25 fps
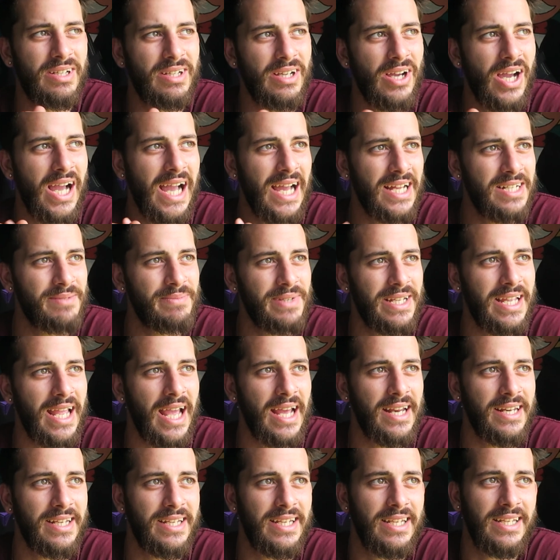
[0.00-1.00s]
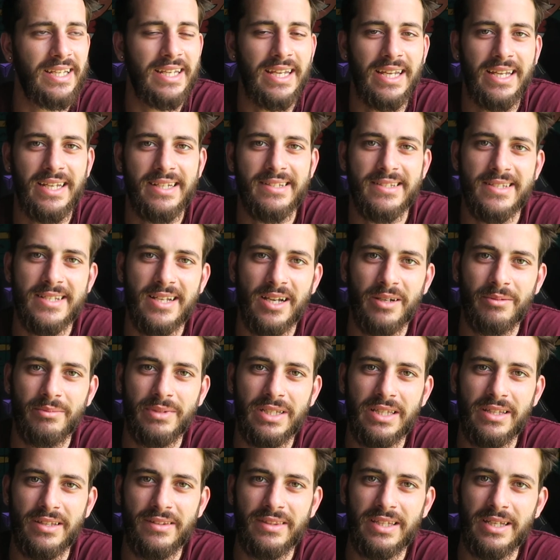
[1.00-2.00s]
I had a mechanic in Cairns tell
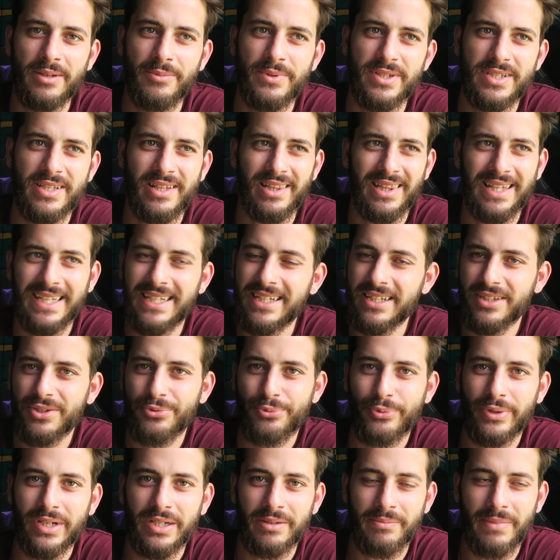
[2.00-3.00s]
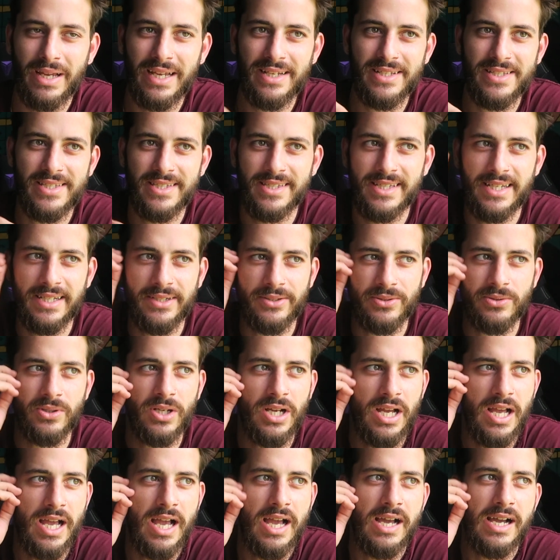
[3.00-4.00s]
me that there was a leak in the rear main seal,
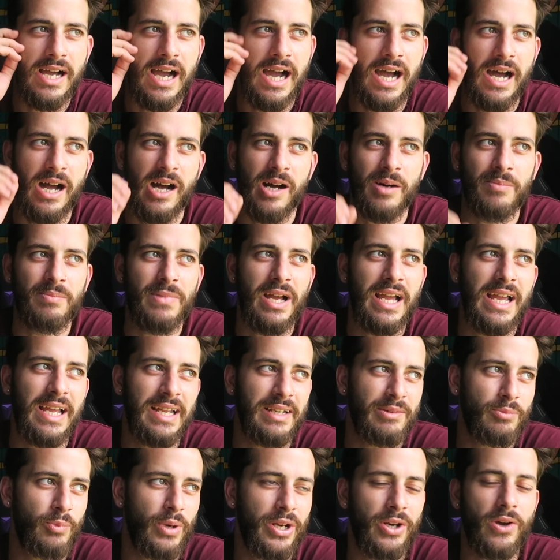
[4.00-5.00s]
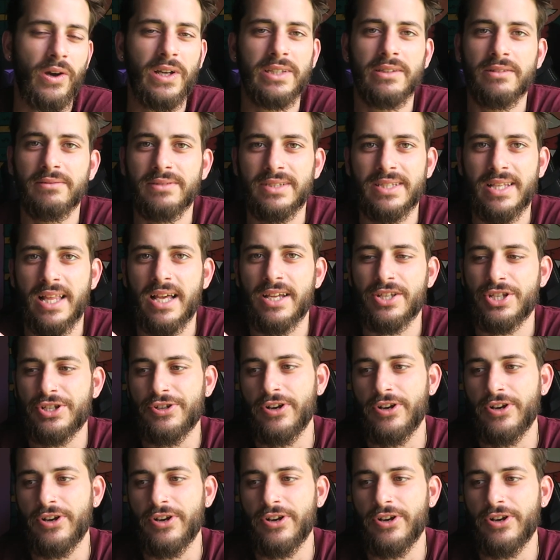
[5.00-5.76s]
and when I was last